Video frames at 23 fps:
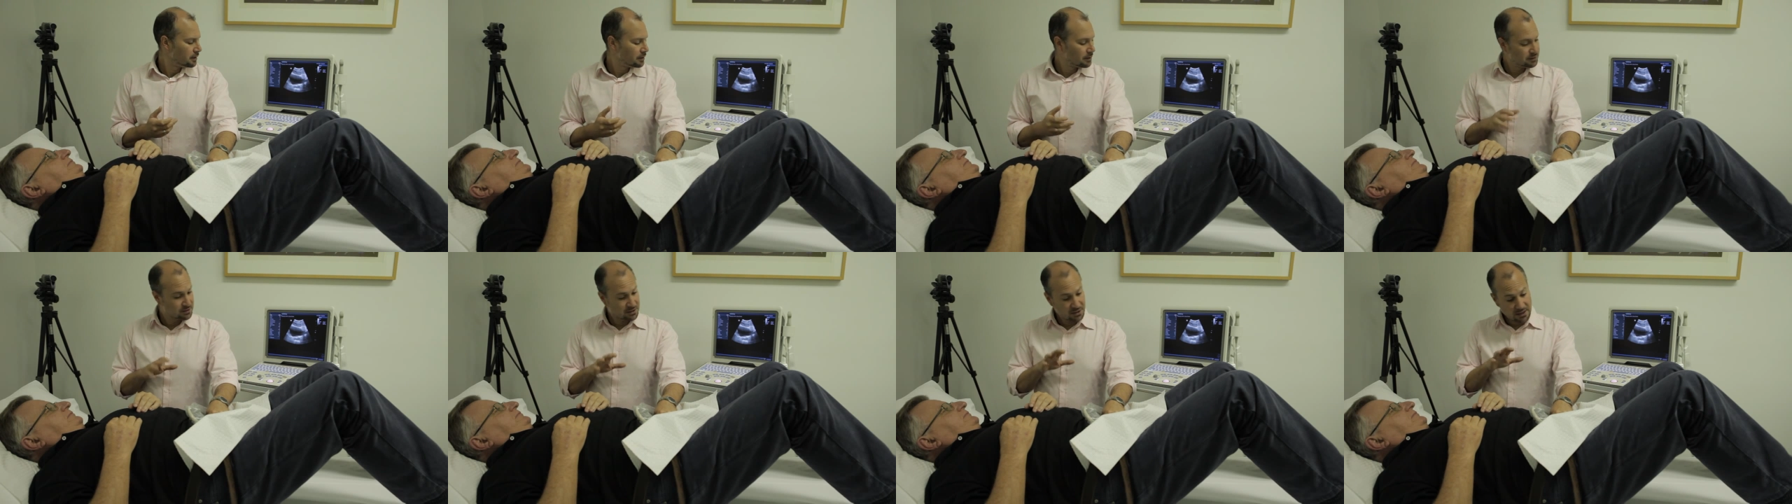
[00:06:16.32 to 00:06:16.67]

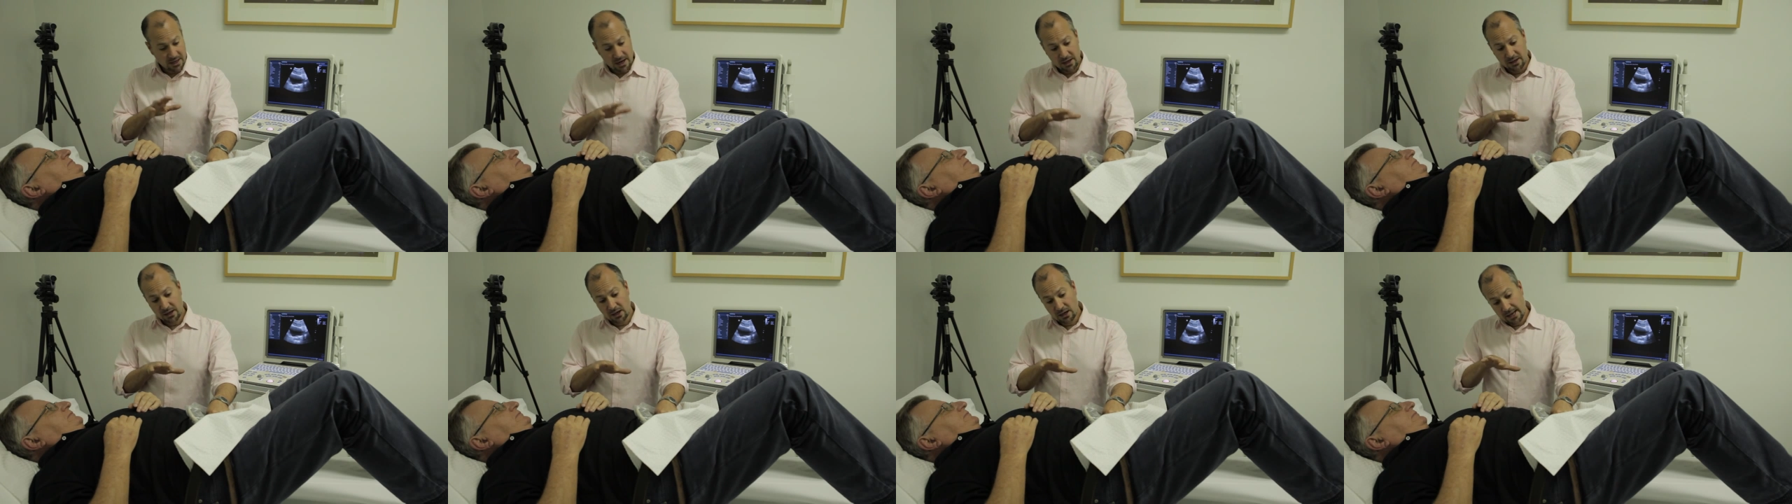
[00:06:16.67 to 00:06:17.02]
So
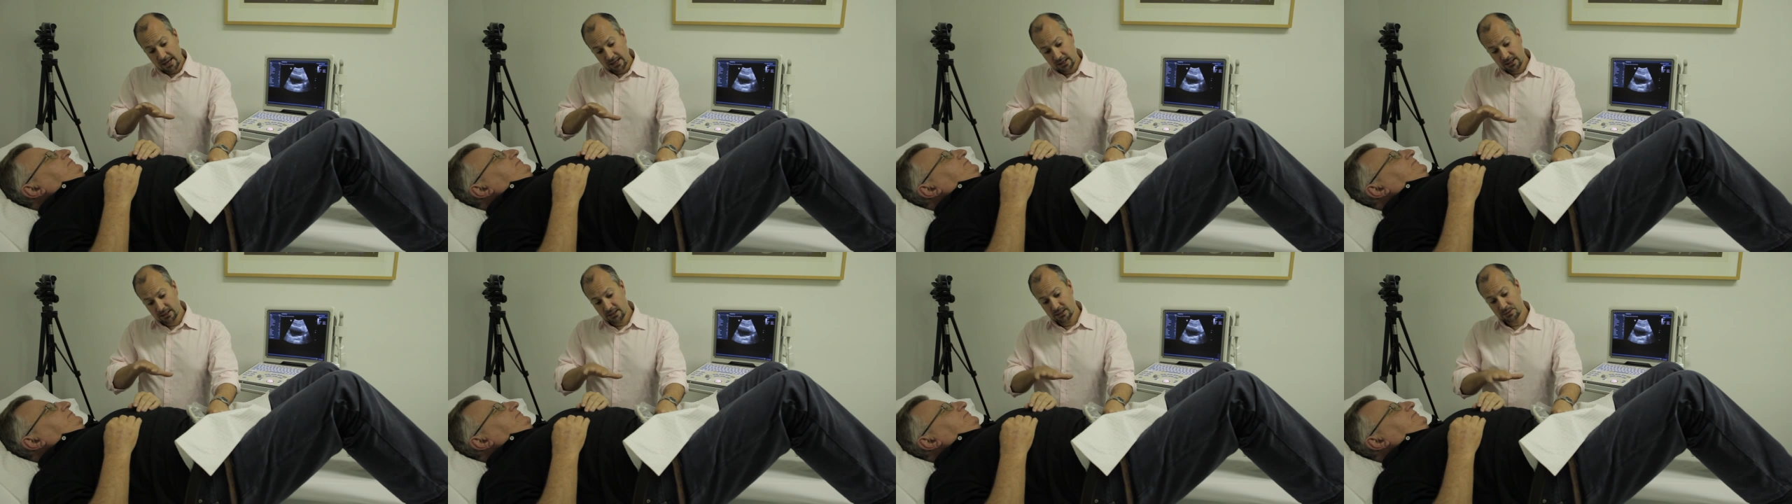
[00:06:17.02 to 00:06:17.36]
now you're
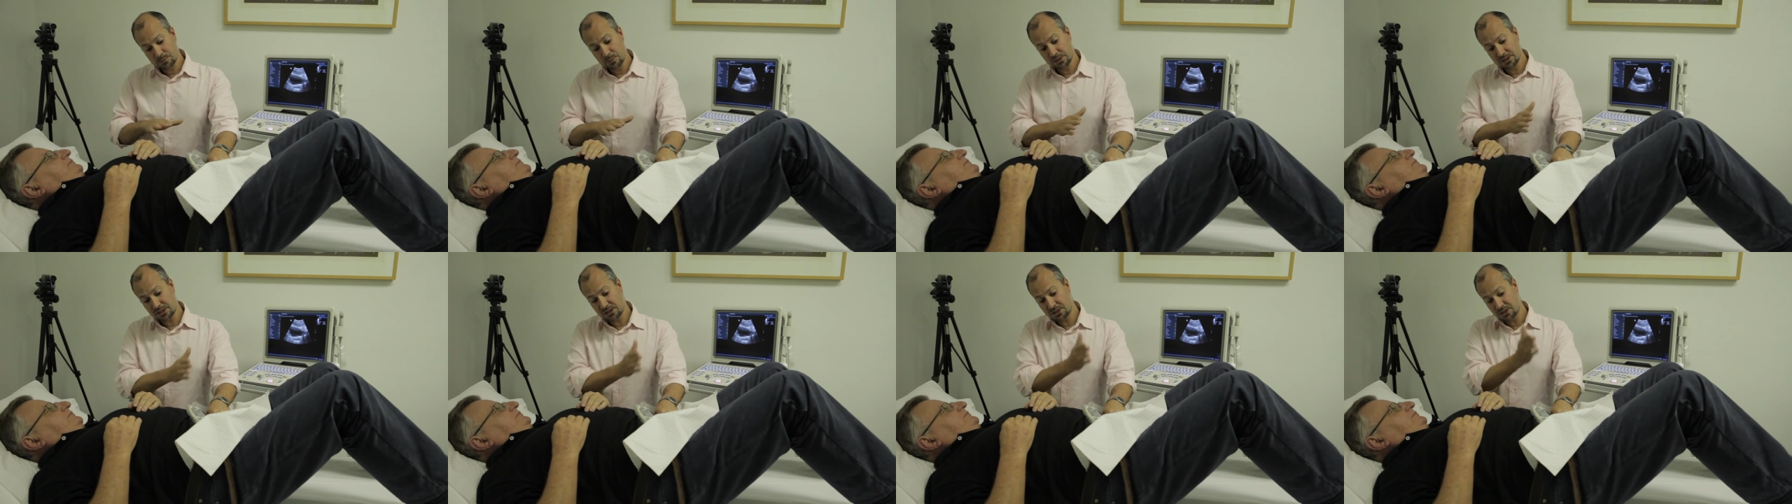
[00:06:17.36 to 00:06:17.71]
laying in this
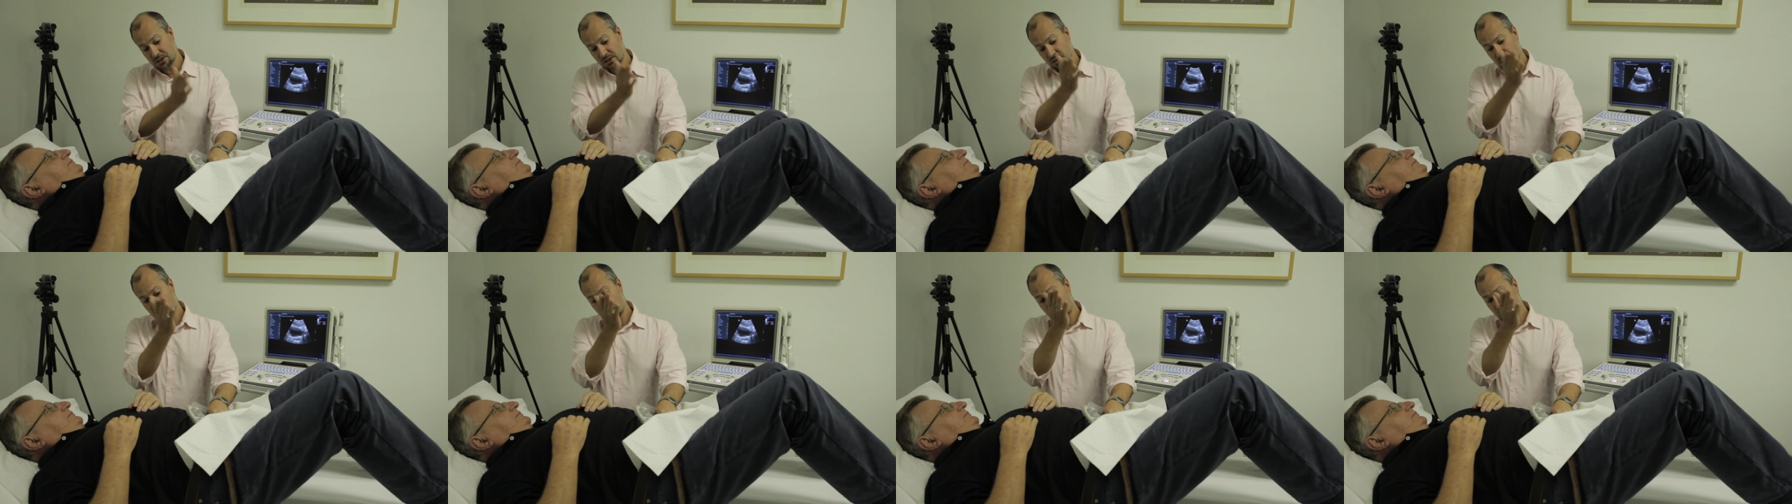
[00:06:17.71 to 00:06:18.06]

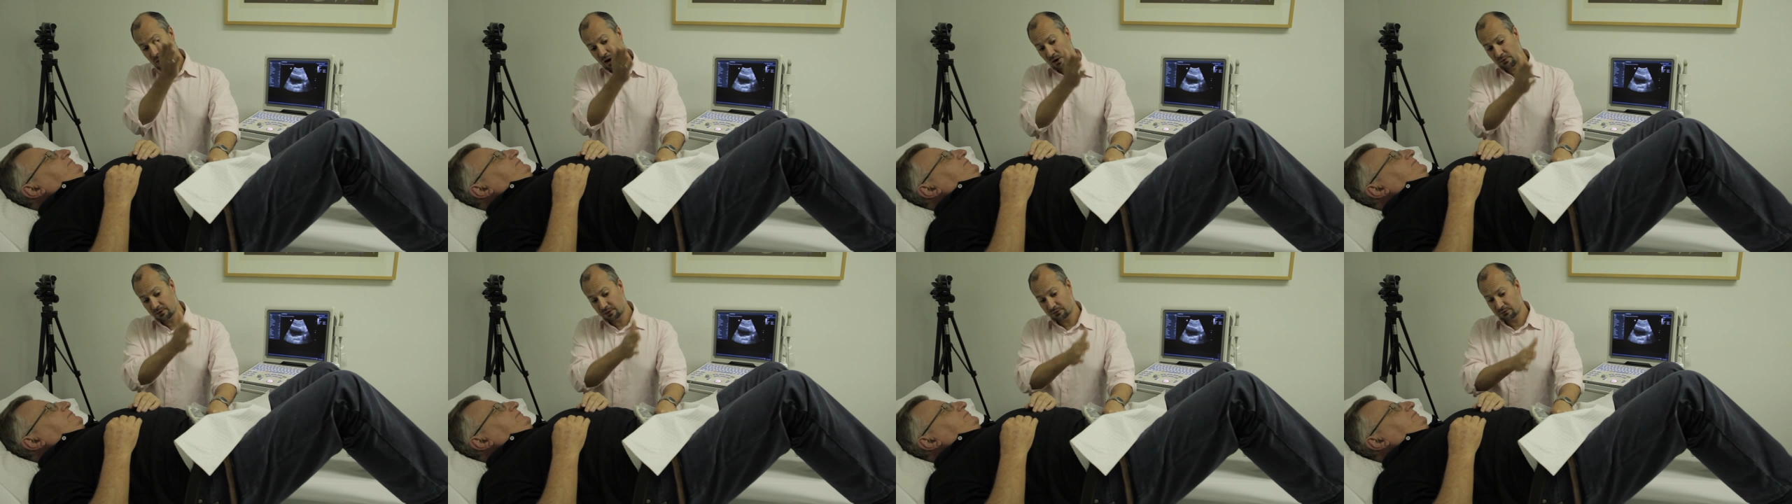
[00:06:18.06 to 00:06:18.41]
position and the
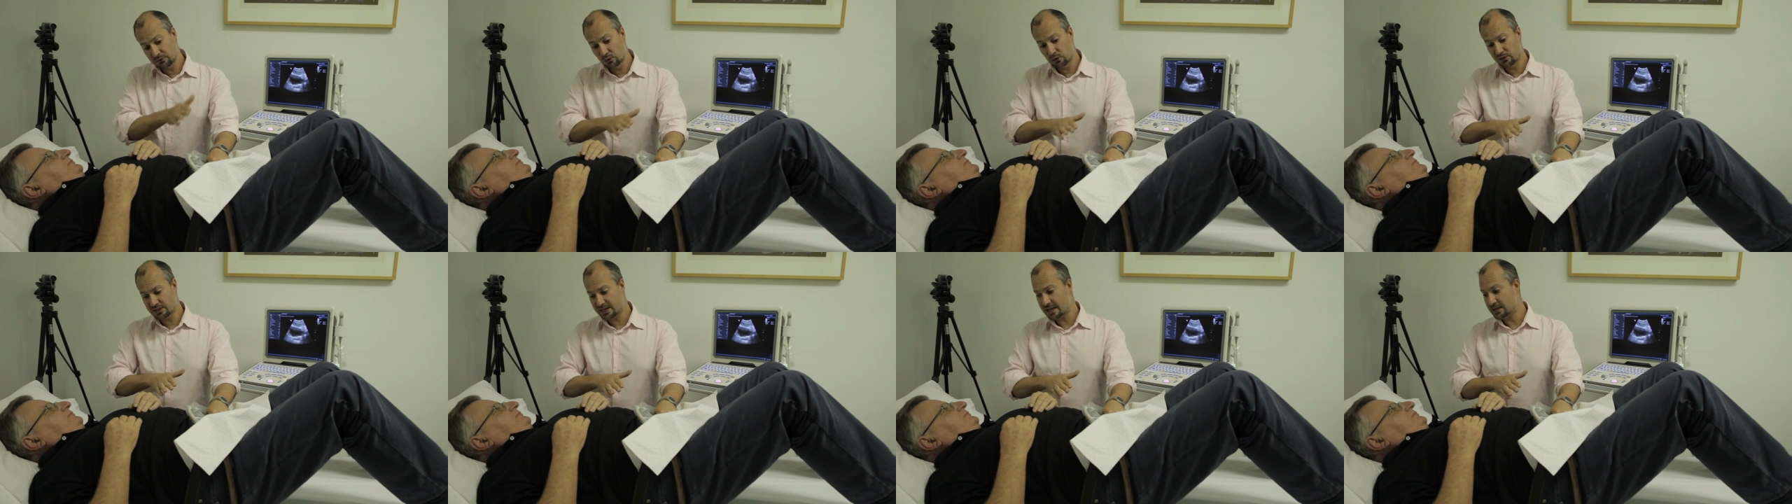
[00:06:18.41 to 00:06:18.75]
pelvic
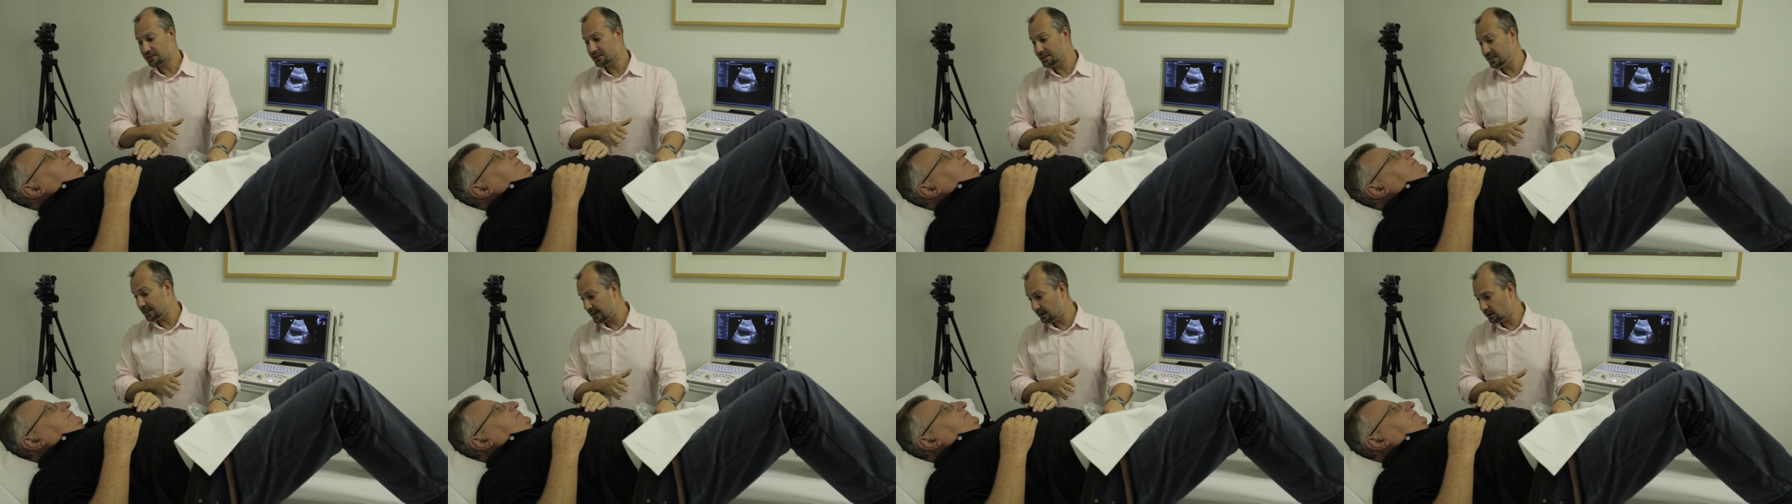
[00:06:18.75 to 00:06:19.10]
floor is
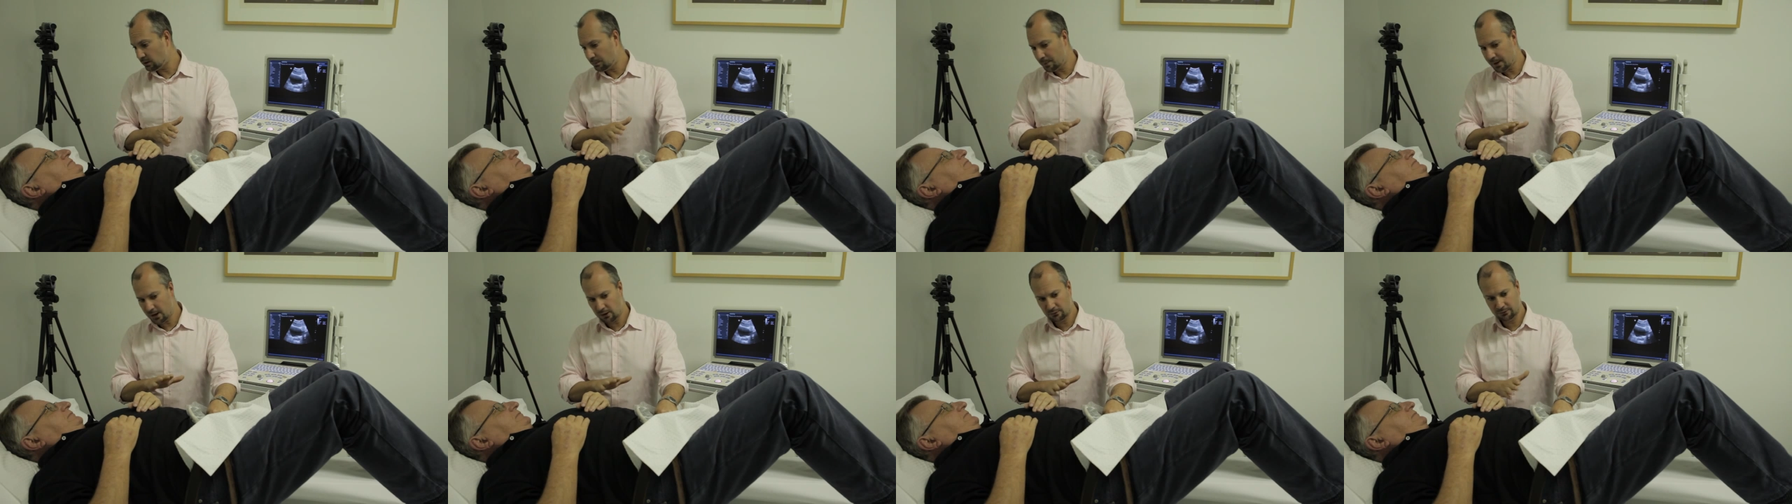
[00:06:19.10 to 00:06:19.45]
actually now
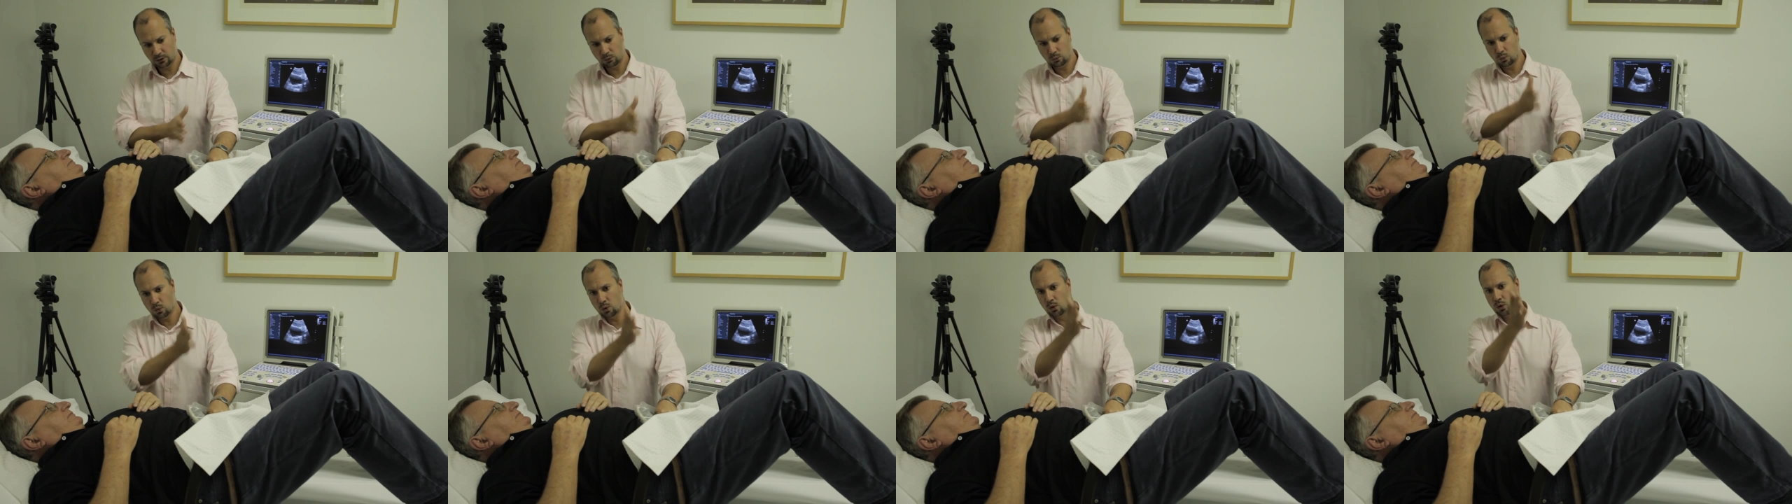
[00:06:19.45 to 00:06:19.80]
a
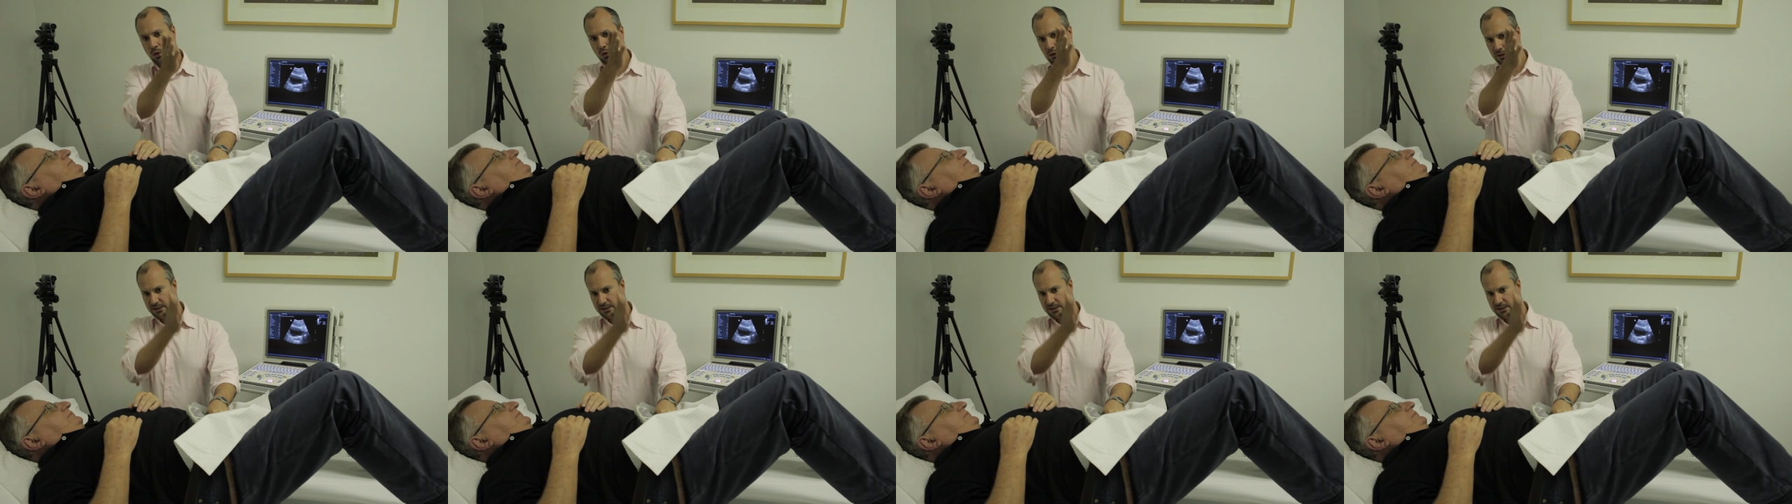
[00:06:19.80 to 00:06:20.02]
pelvic wall.